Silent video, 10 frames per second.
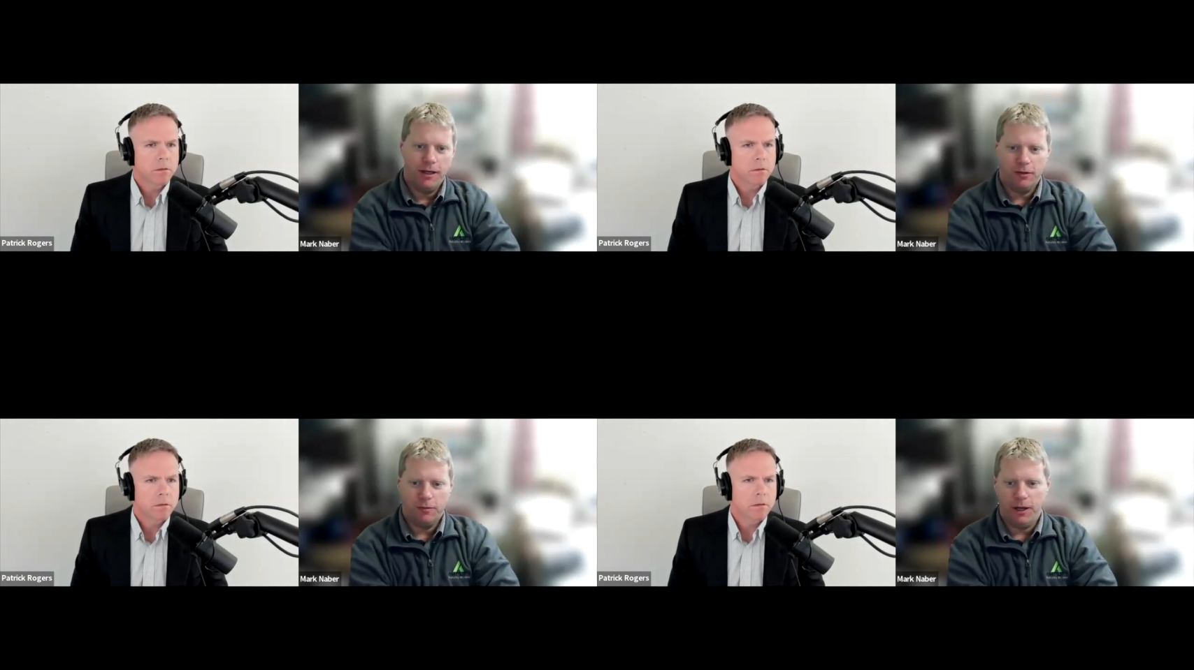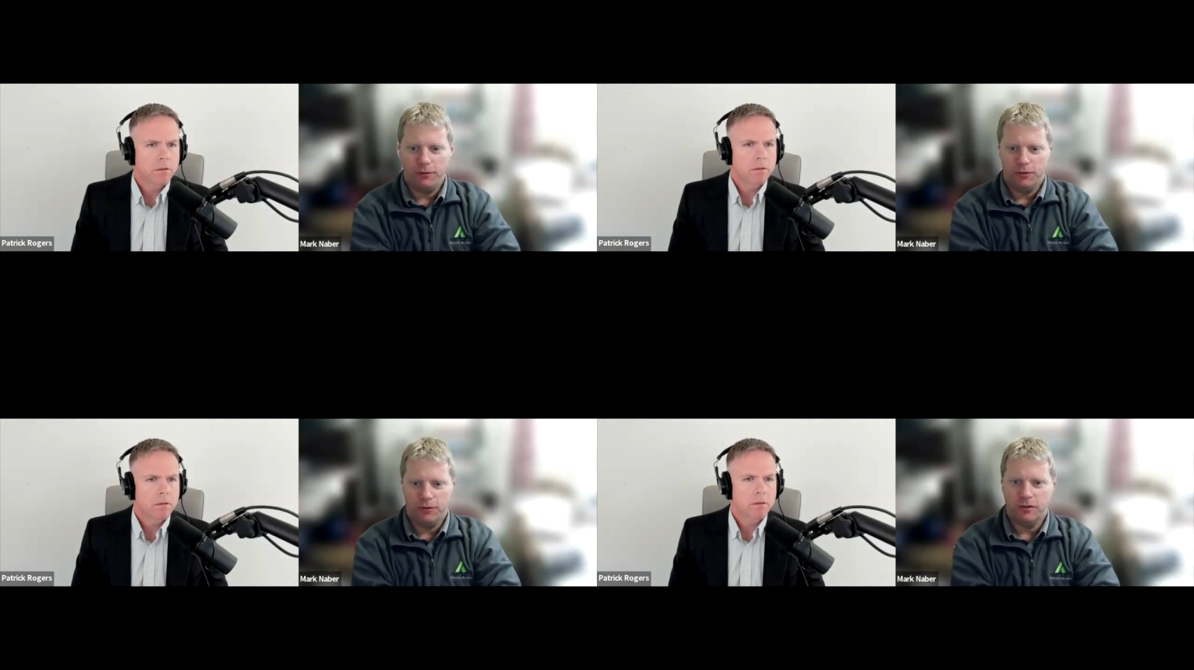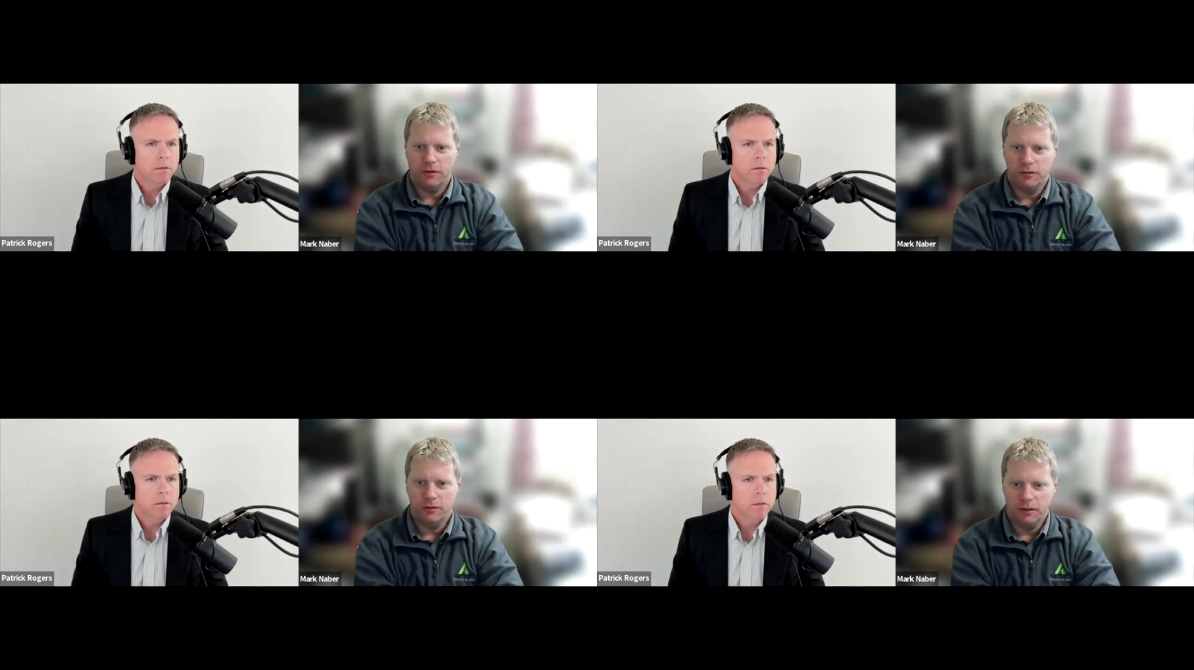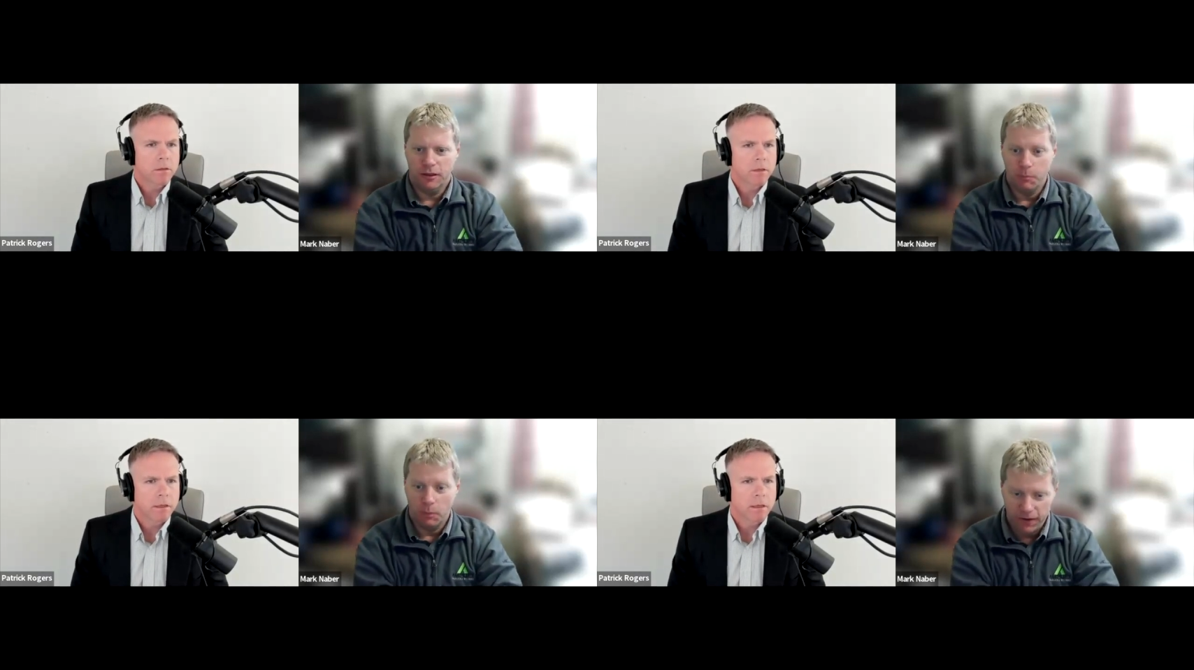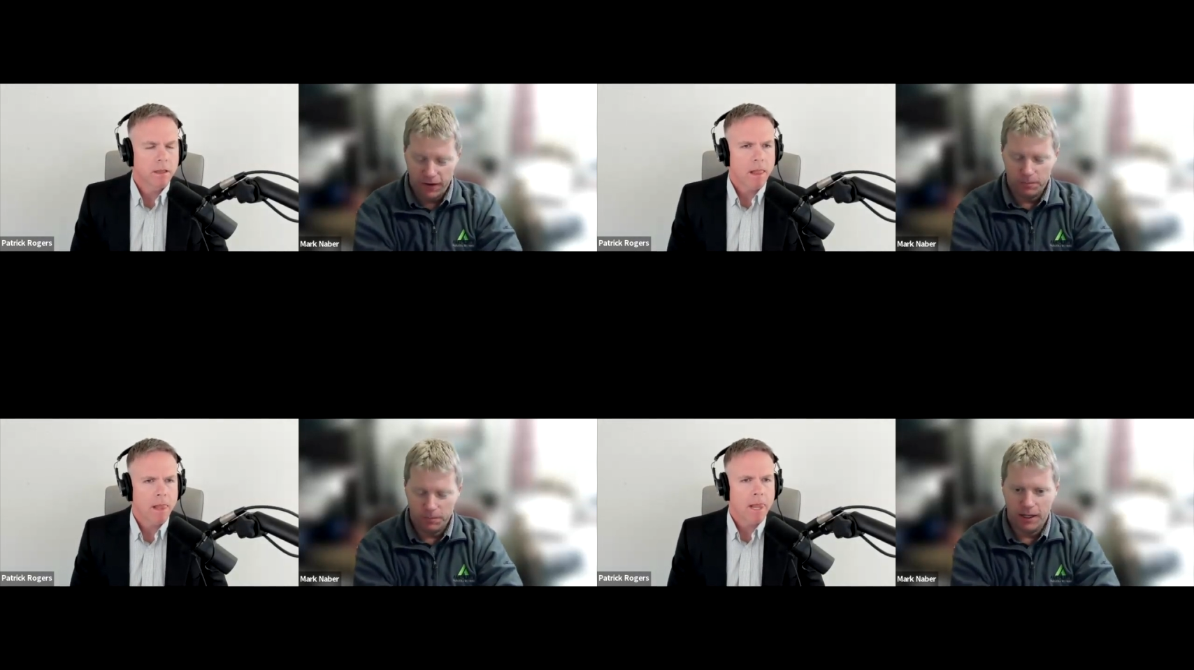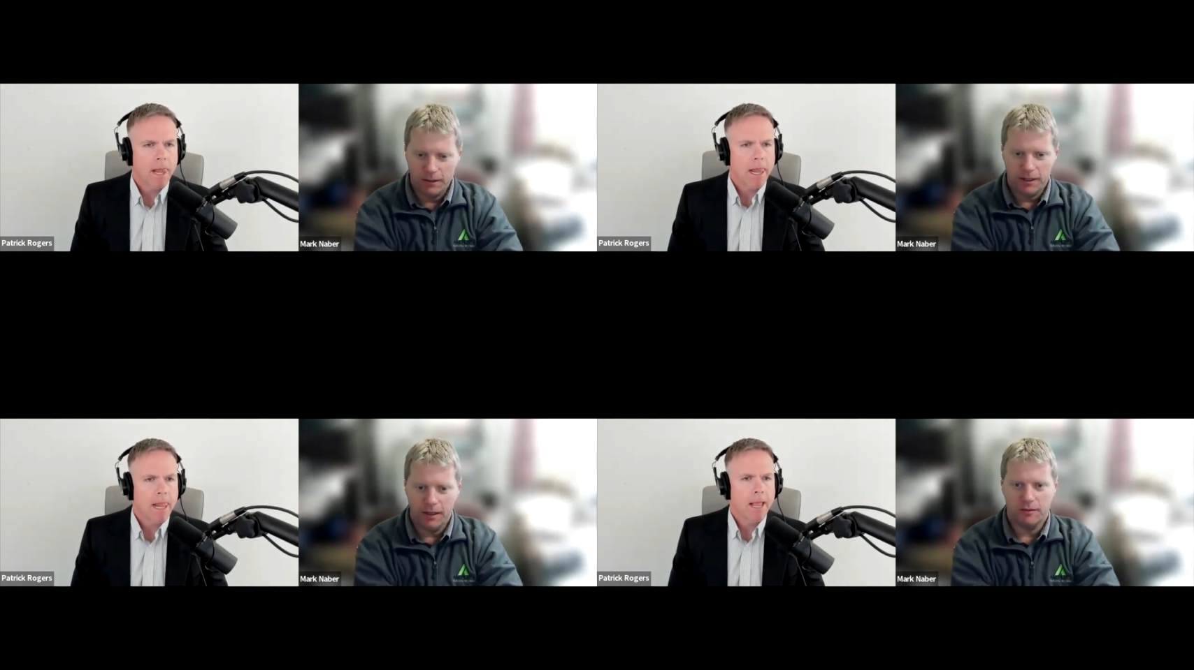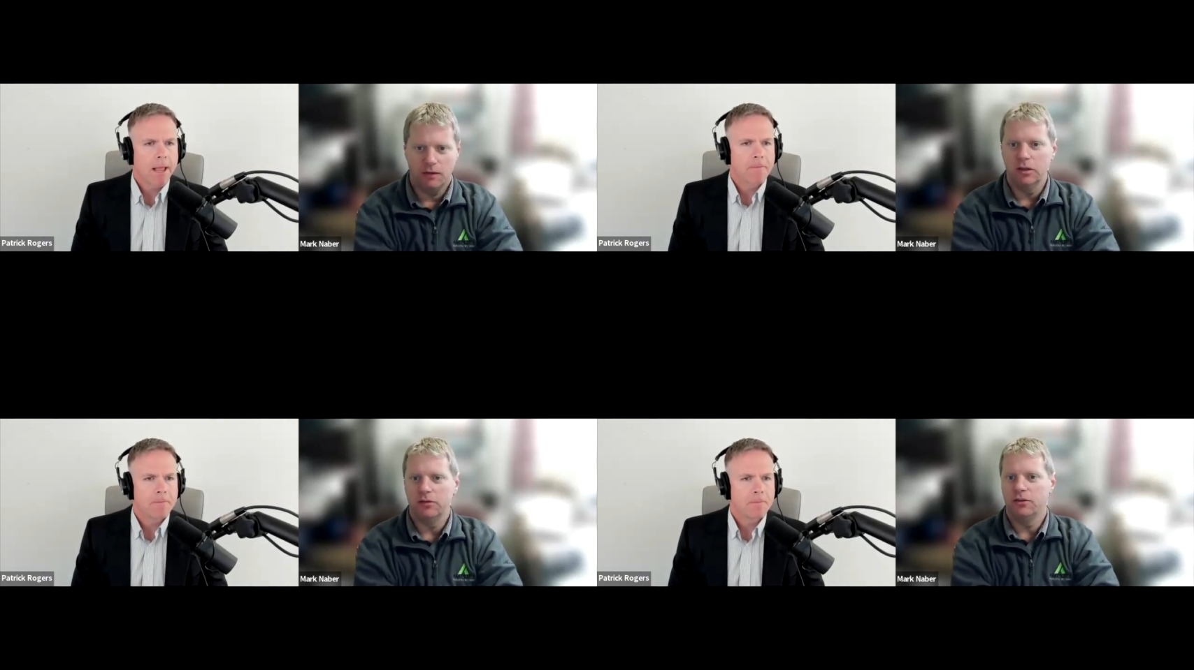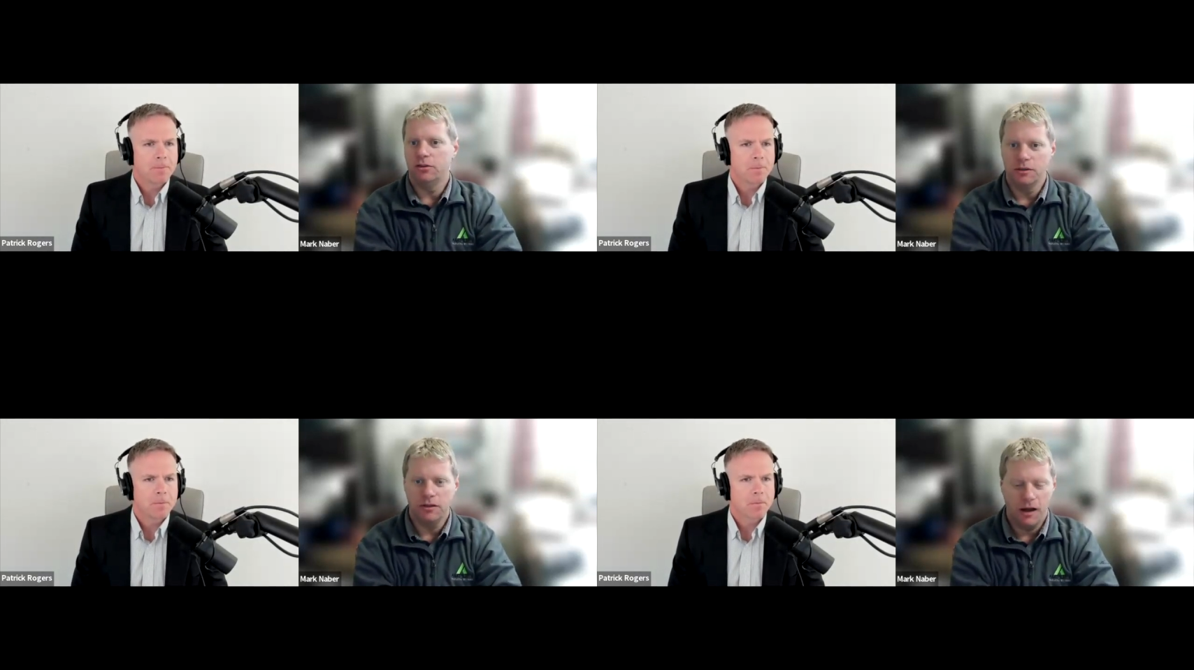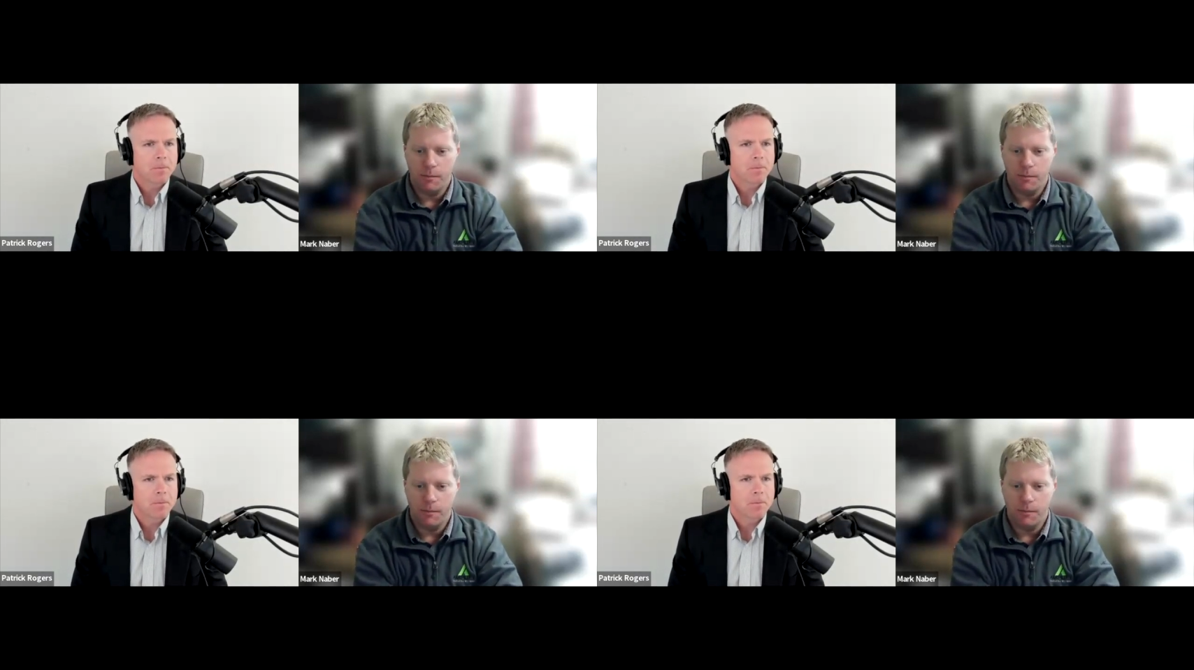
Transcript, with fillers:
Speaker 1: Patrick, just because uh, I'm a fan of the podcast. I've listened to a ton of